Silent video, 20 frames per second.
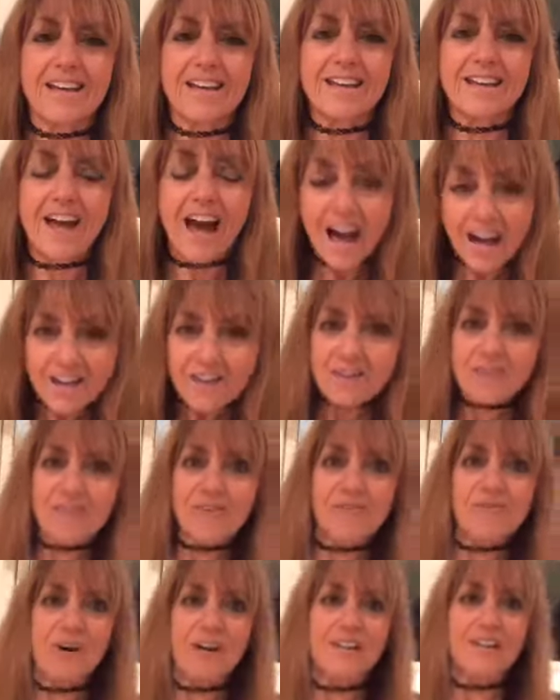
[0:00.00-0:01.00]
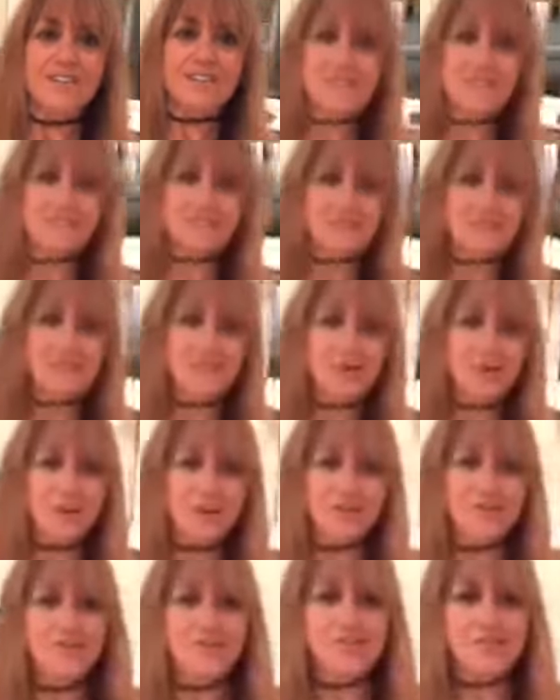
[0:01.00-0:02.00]
Hi everybody, this is Maury
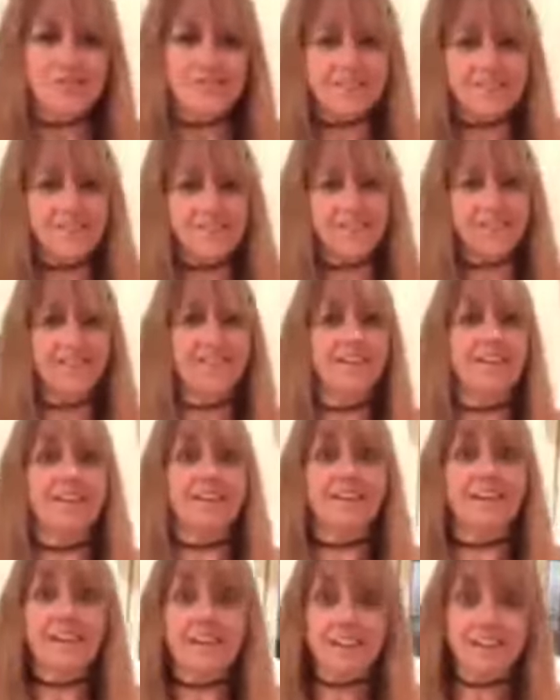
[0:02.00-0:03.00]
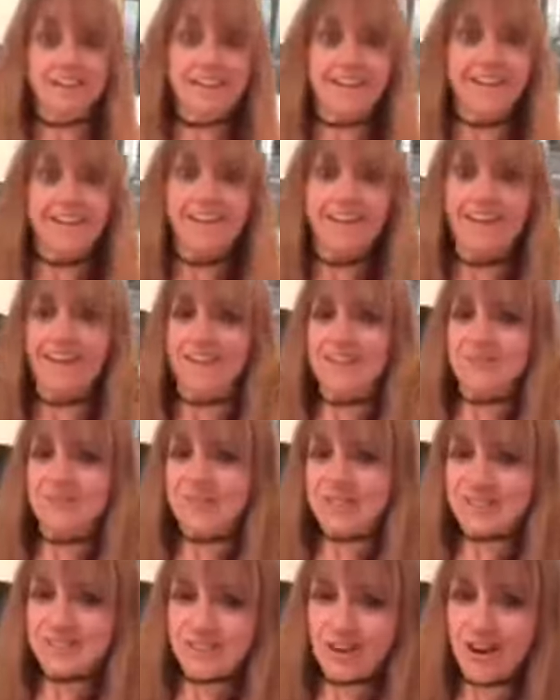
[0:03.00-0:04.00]
Nucciatoli, aka the
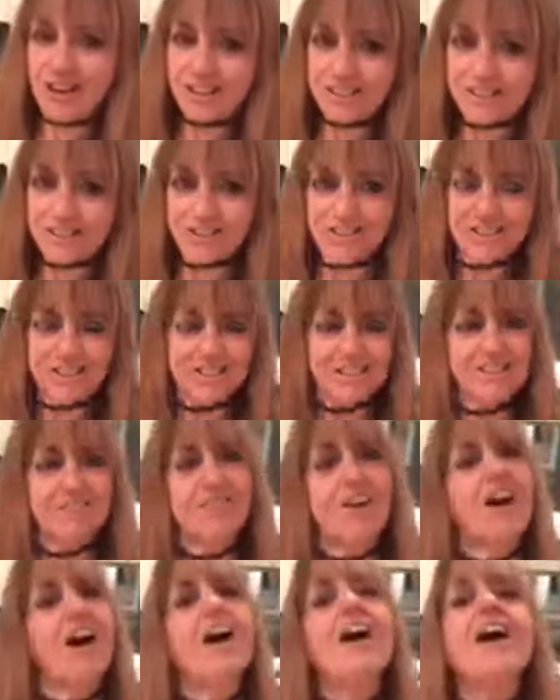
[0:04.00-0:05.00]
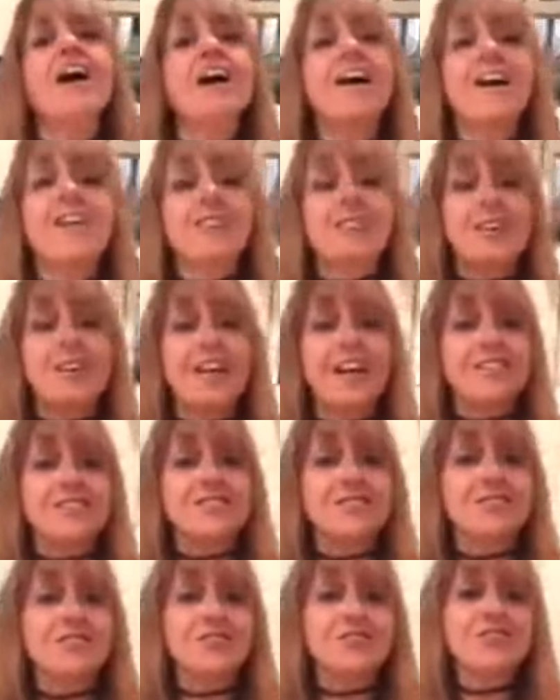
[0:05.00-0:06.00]
Mixology Diva. I'm glad you
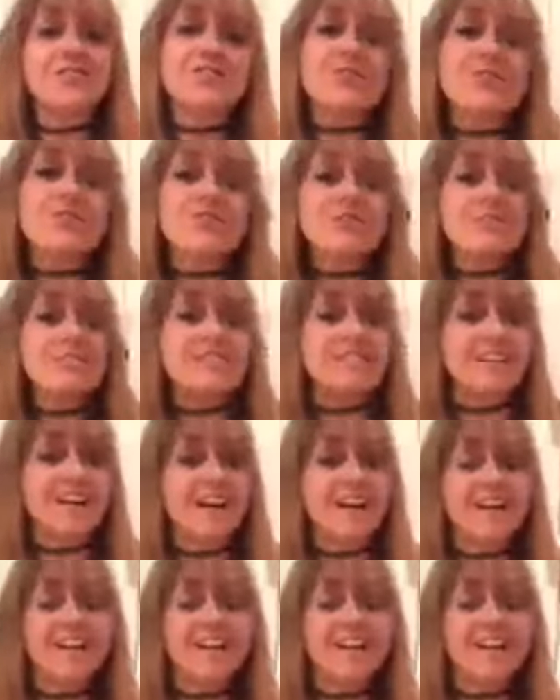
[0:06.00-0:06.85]
could join me tonight.